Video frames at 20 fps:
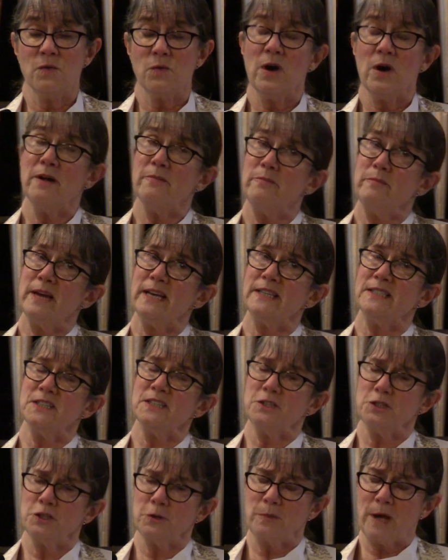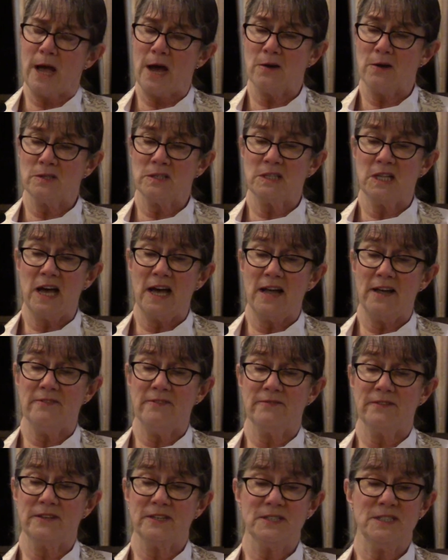What message about
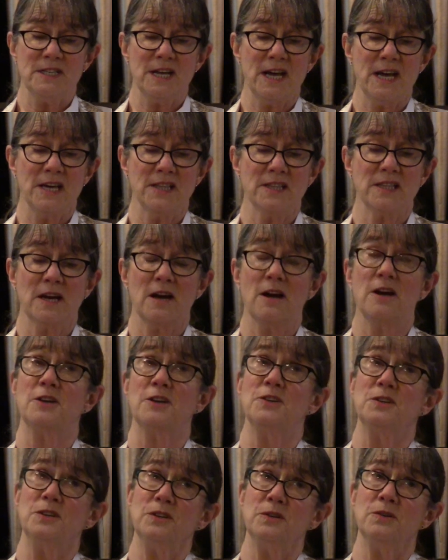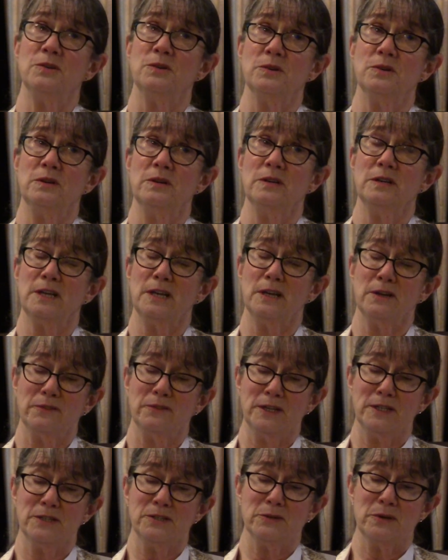life and death are you
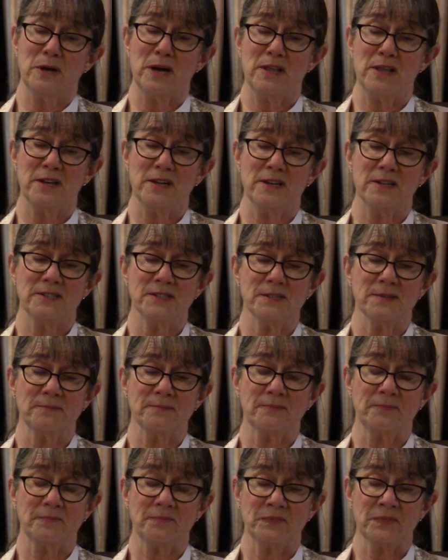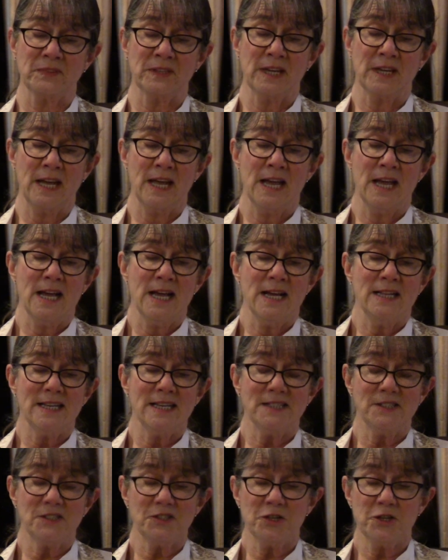giving to others?
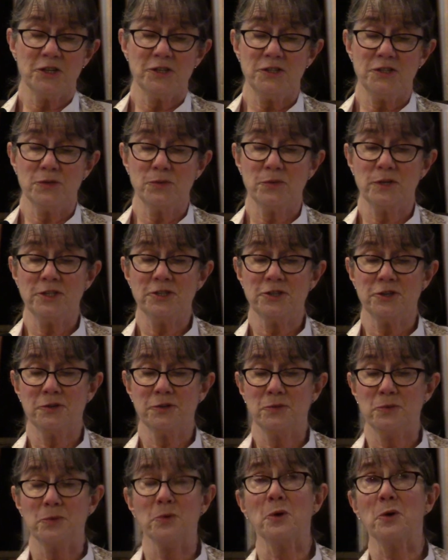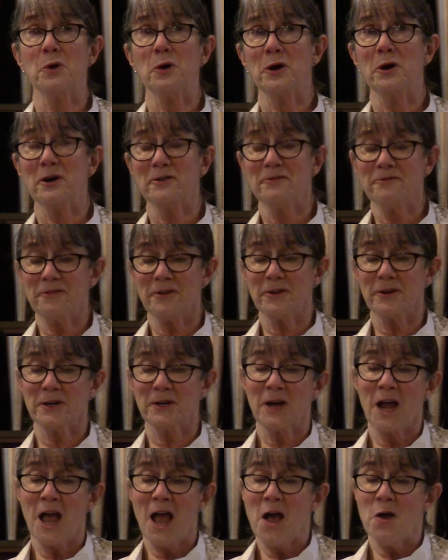Let's turn to Richard Rohr
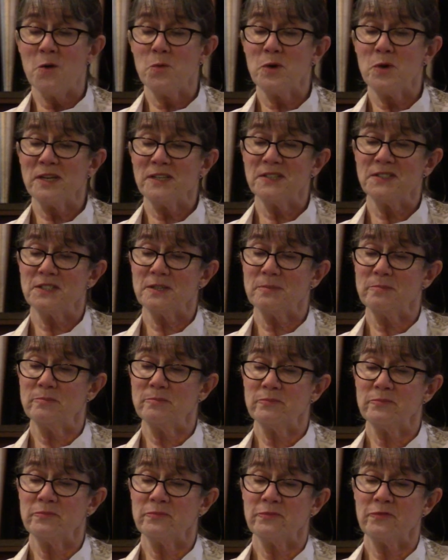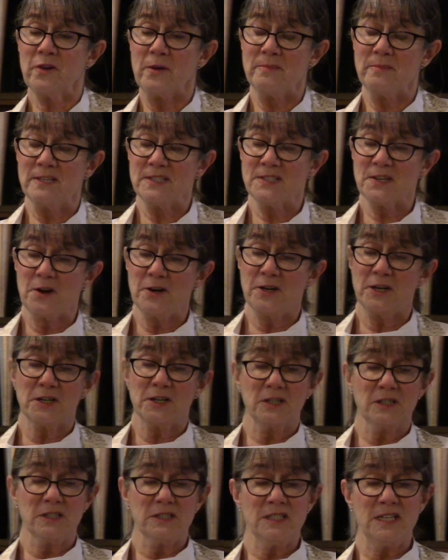for wisdom from his
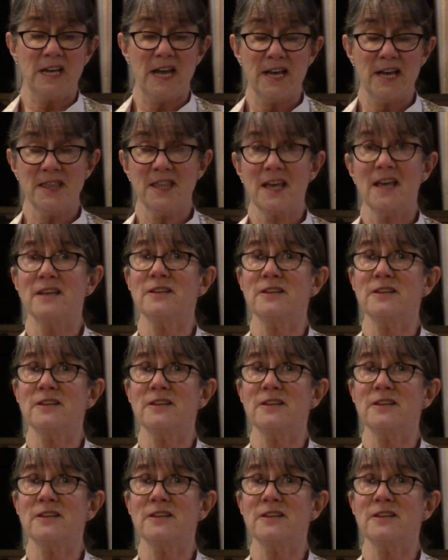article, Death